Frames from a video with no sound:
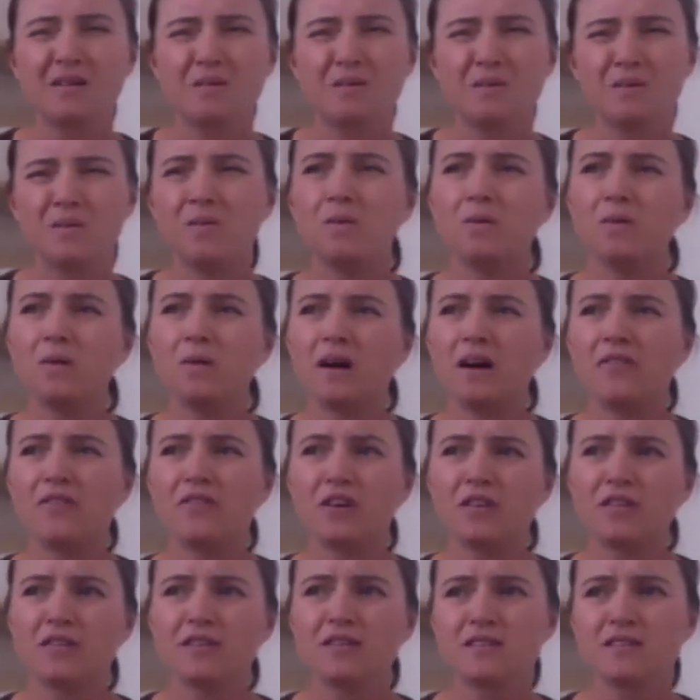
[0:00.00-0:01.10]
oh, I've
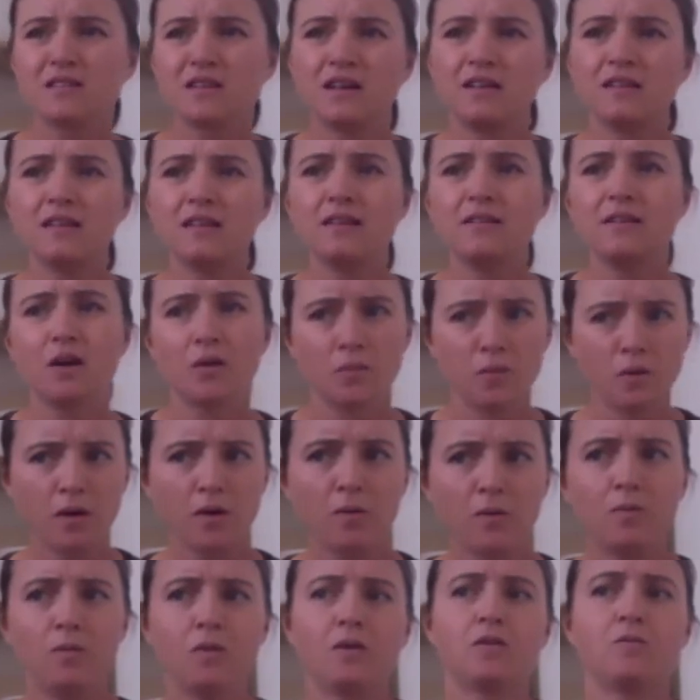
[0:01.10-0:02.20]
got this idea, I want to
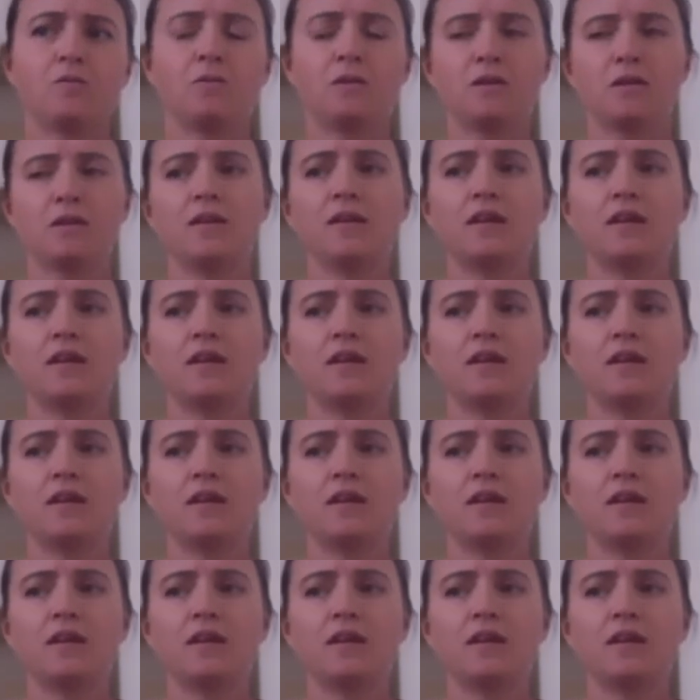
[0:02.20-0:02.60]
work with it,